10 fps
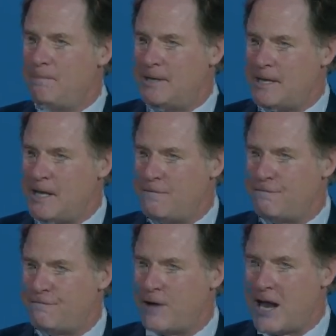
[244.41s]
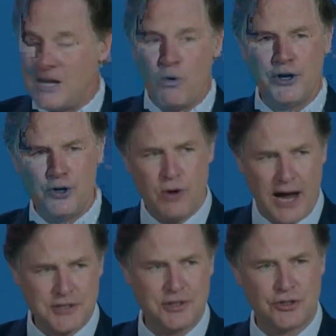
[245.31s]
but if for anyone who
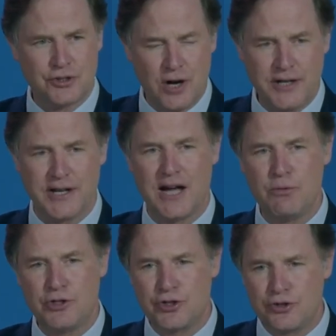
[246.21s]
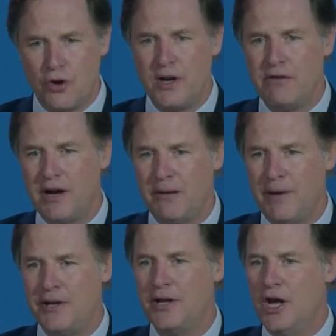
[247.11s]
hasn't tried it, I would strongly
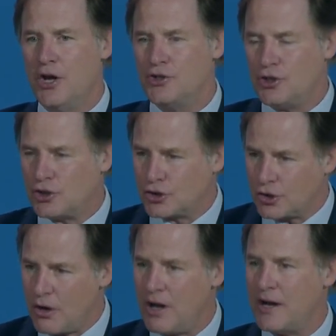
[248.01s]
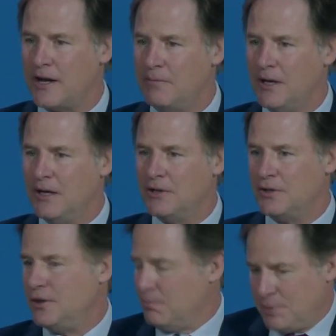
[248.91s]
recommend just try
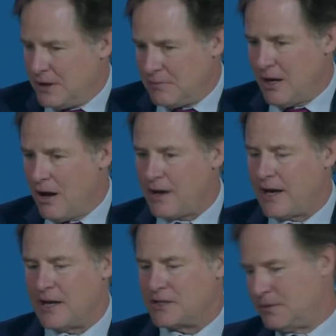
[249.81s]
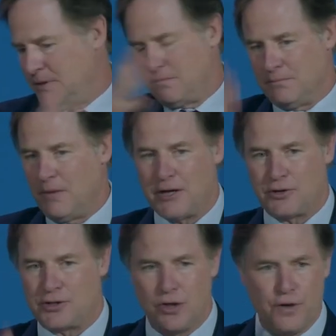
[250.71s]
you know, in, in our case, I mean,
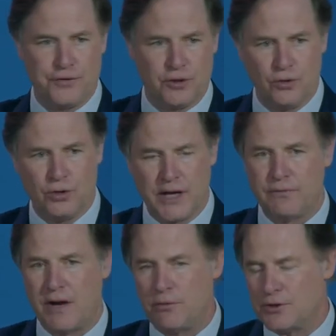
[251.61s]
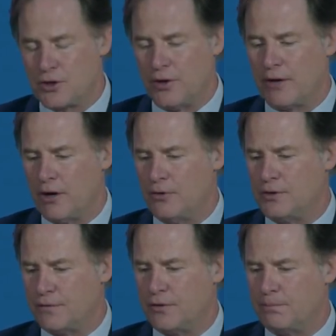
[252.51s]
Microsoft or Google, everyone's got their
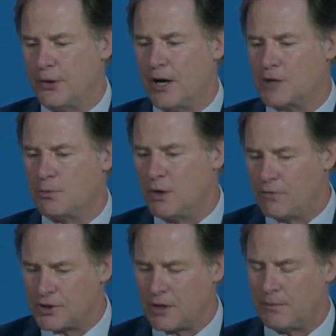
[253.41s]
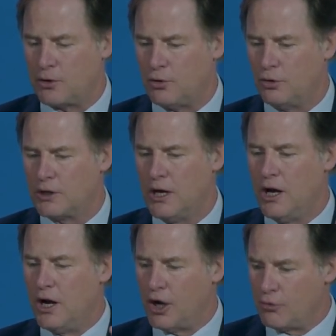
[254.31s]
own different products. We've got something called
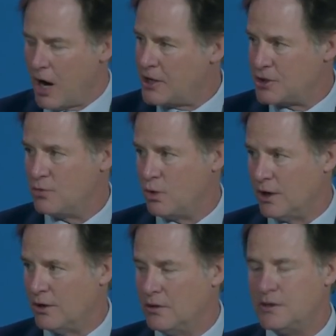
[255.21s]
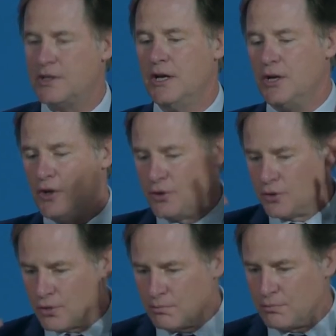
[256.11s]
Horizon World. Yes.
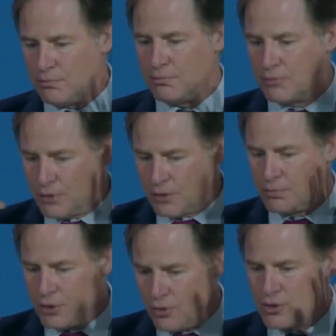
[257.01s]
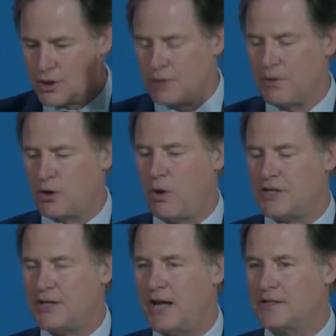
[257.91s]
You can you know, use a, a,
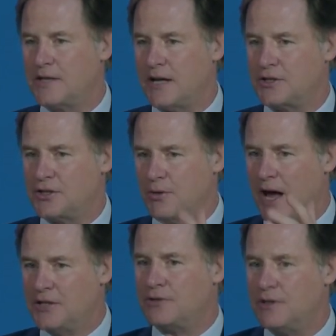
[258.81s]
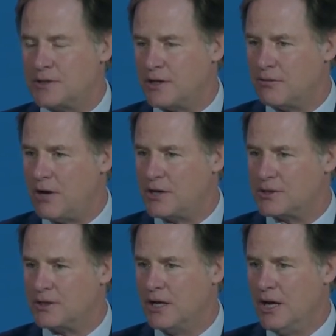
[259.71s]
Quest headset to enter into the
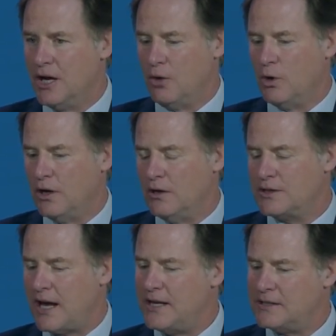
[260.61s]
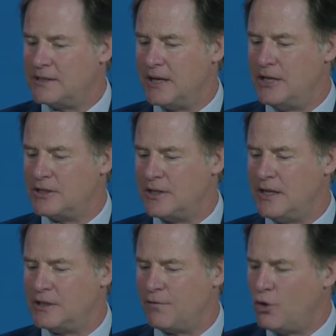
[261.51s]
Horizon world. And it's, it's,
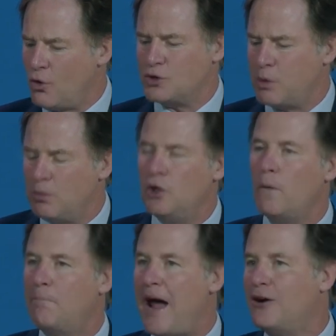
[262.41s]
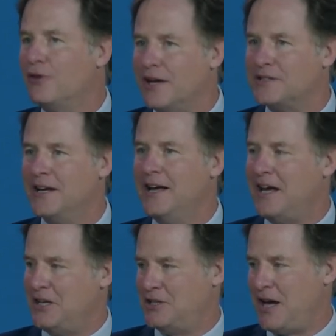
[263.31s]
it's, of course, we will look back on it
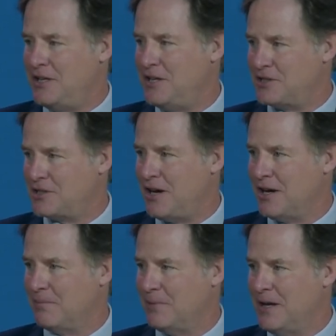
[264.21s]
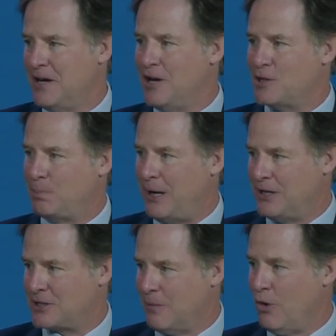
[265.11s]
in 10 years' time as
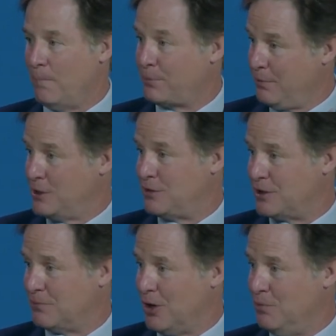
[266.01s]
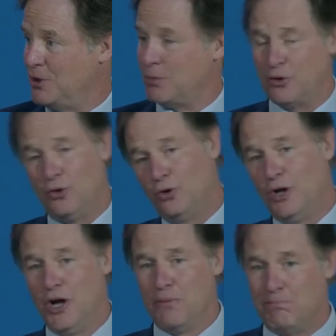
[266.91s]
being somewhat primitive at the moment, that we're
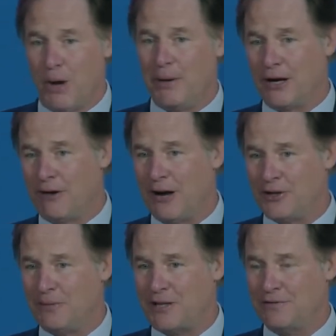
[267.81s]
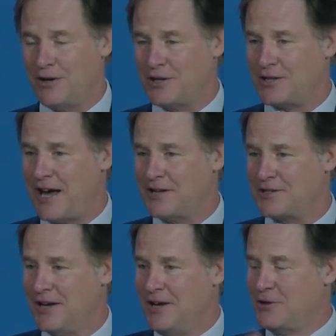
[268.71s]
all bobbing around in the metaverse
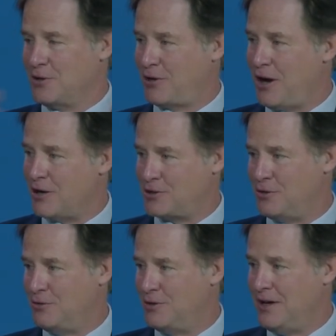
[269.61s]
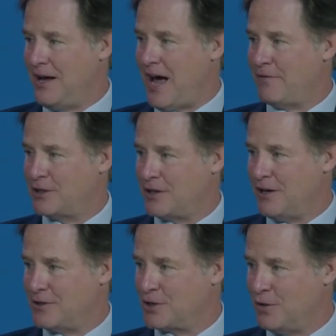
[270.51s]
as sort of cartoon
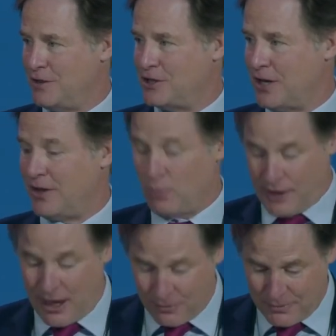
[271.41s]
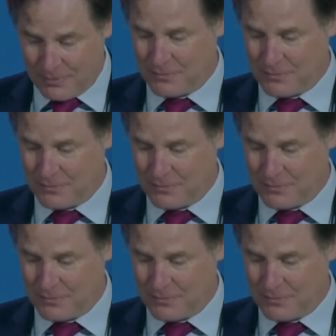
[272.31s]
avatars of each other without